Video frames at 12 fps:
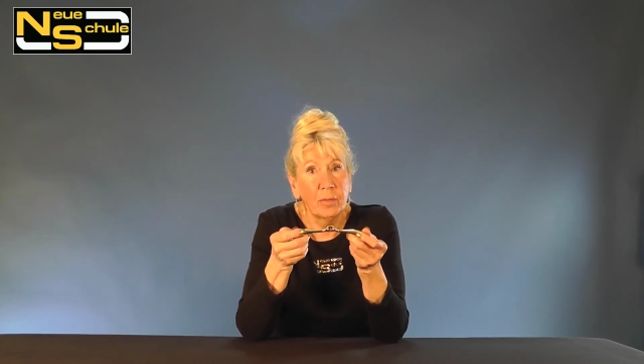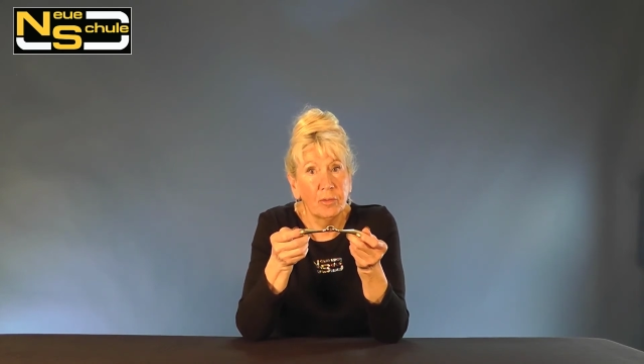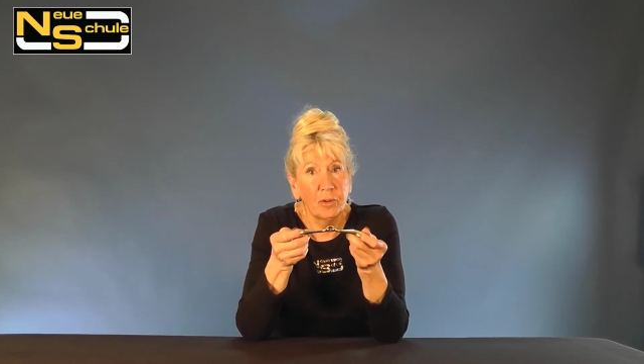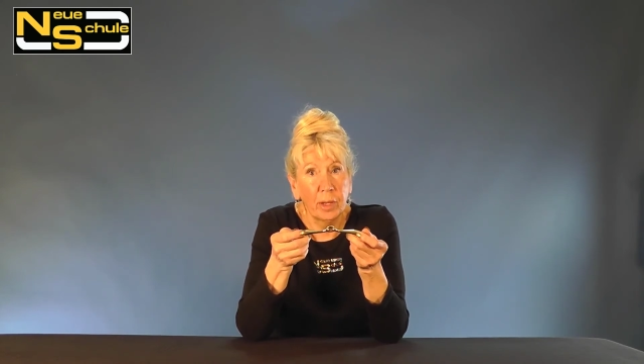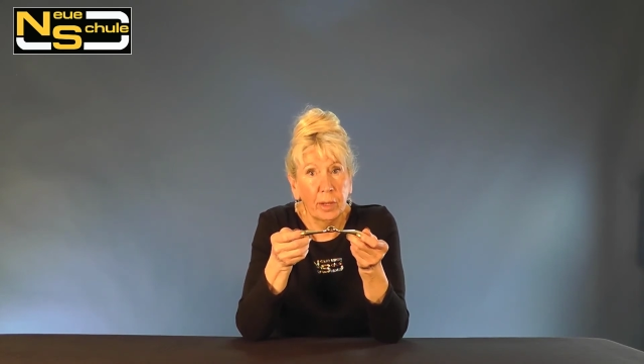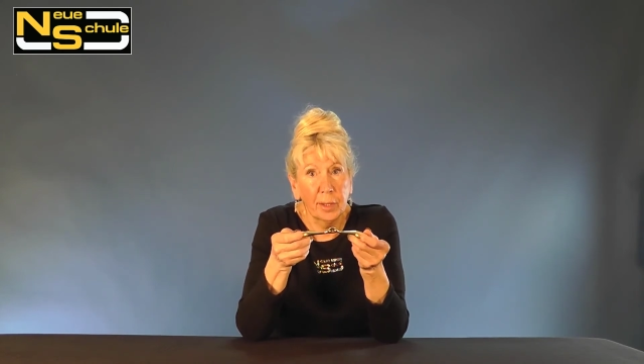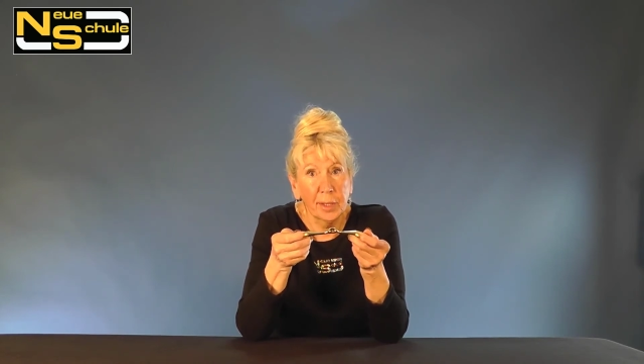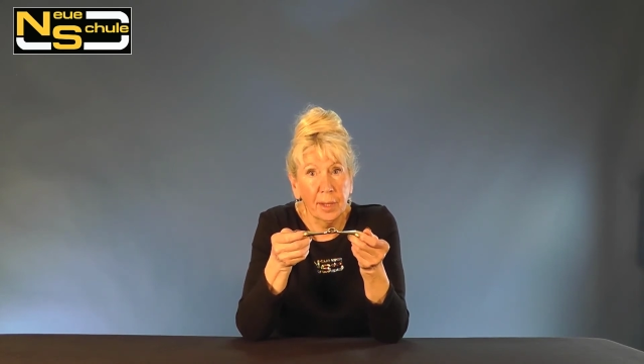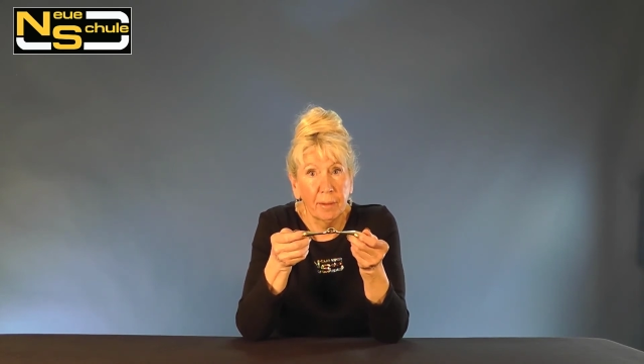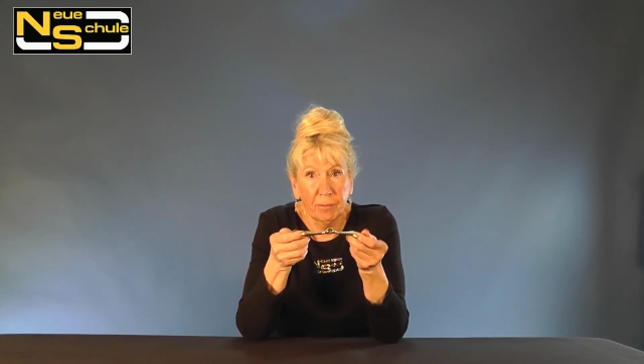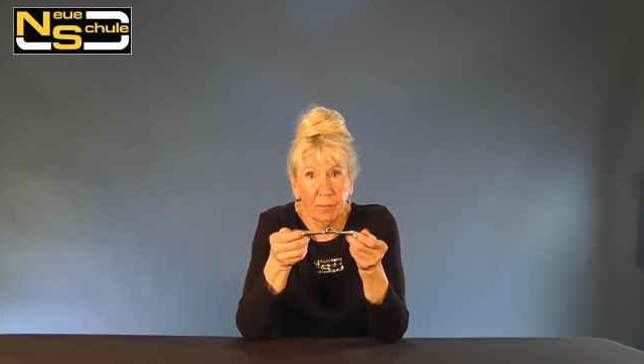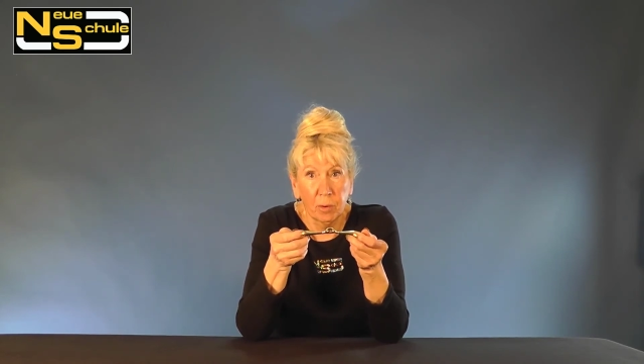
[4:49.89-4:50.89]
of cheeks
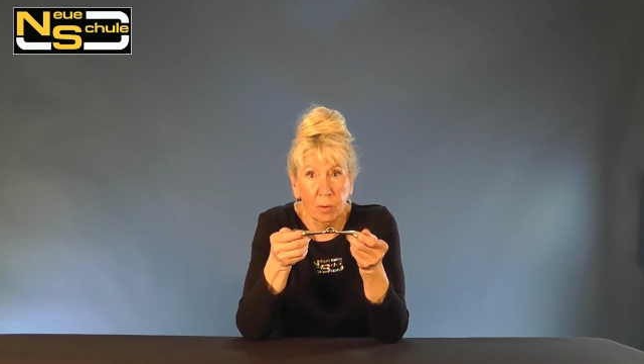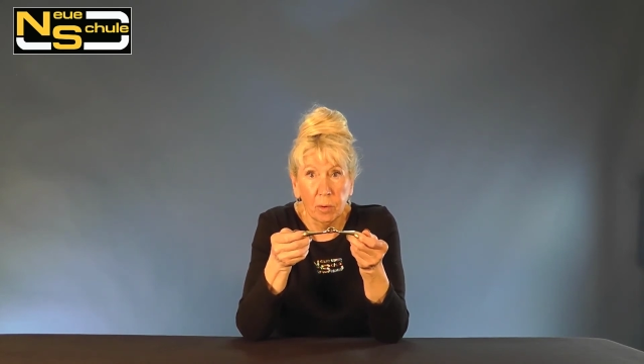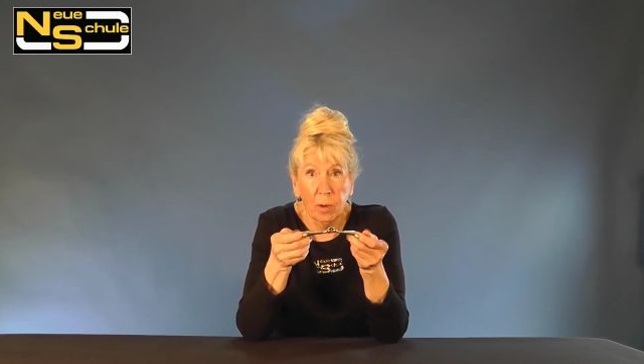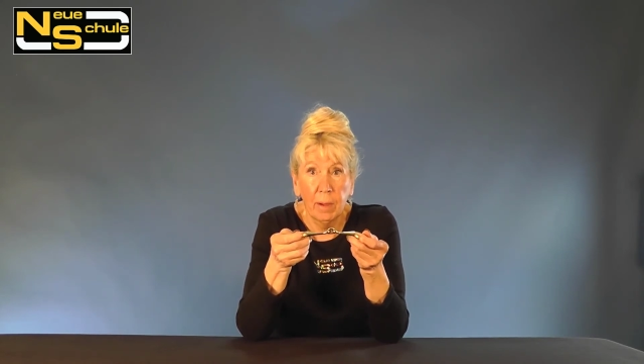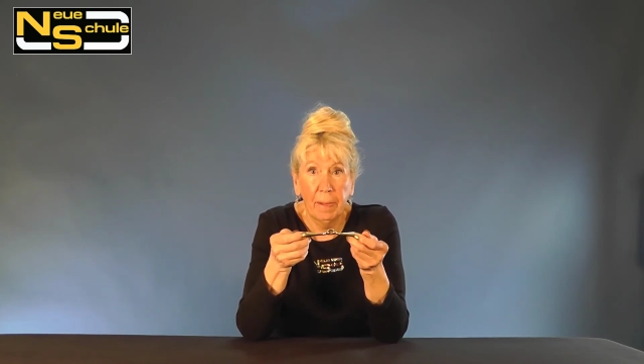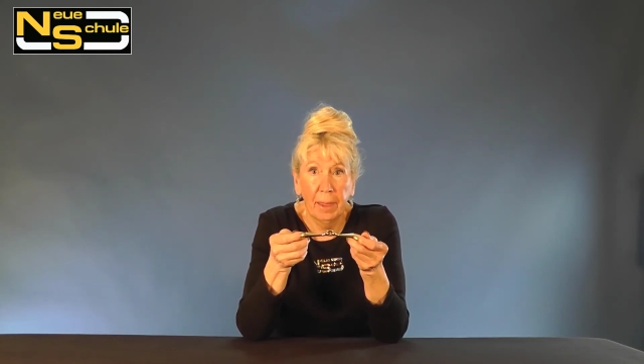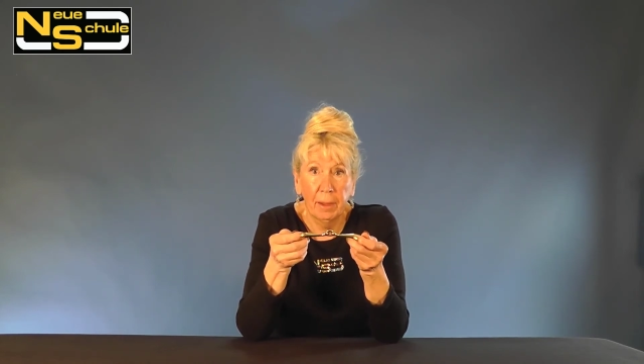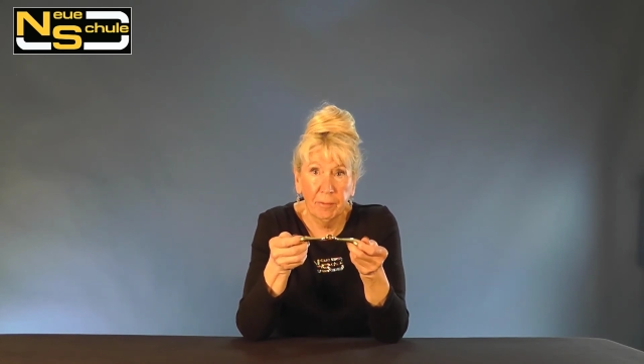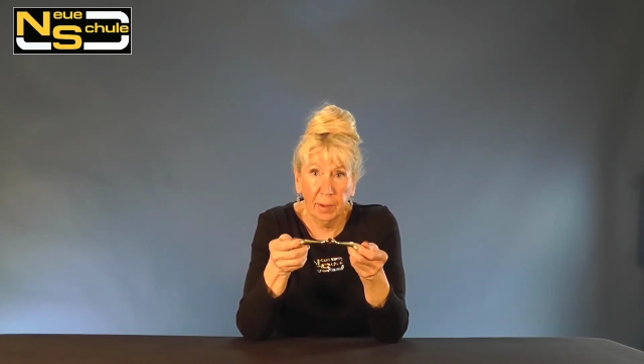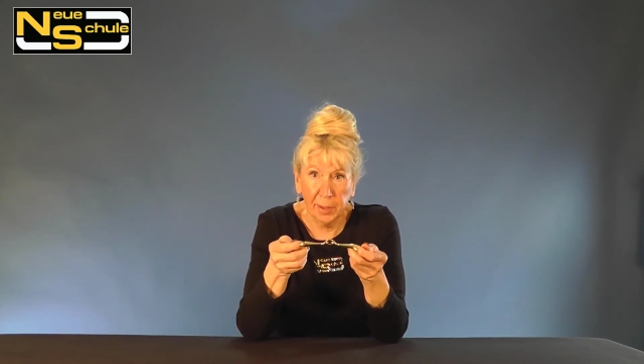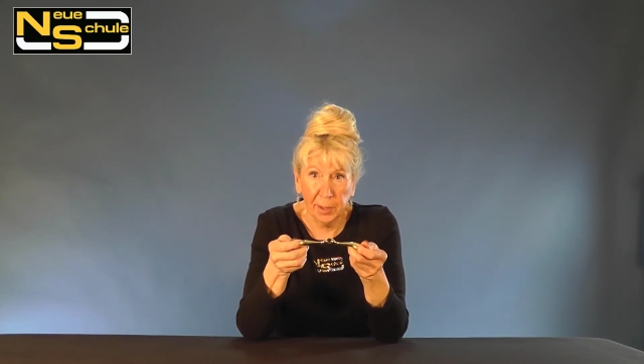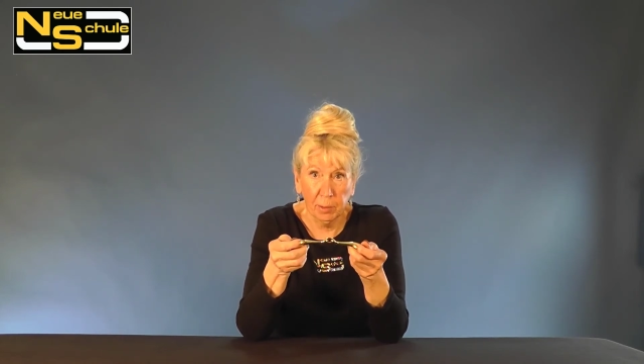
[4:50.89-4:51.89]
for
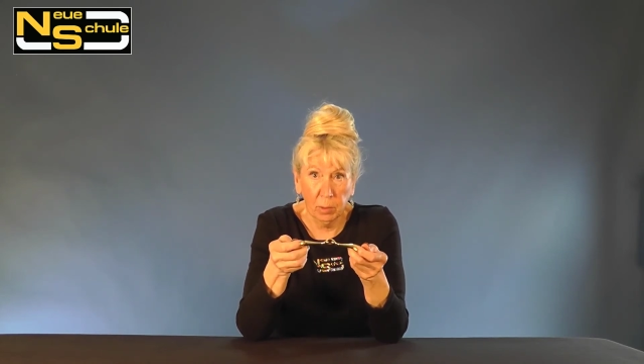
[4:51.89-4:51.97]
faster